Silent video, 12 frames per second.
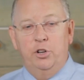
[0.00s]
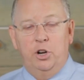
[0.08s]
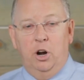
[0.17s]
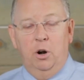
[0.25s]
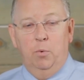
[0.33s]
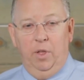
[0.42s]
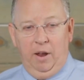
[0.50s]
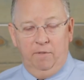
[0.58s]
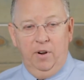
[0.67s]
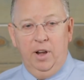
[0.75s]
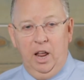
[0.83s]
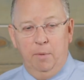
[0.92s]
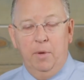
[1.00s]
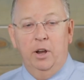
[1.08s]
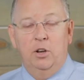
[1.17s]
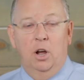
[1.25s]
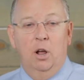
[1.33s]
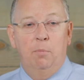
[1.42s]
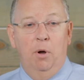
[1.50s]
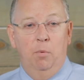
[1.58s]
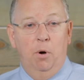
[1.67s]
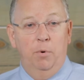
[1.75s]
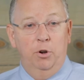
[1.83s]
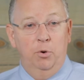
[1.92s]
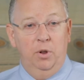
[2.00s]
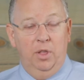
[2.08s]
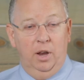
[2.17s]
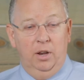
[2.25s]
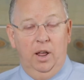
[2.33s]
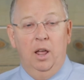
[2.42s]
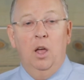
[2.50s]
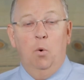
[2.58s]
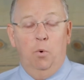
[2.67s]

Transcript: chart with every name and talk about what we're doing that day,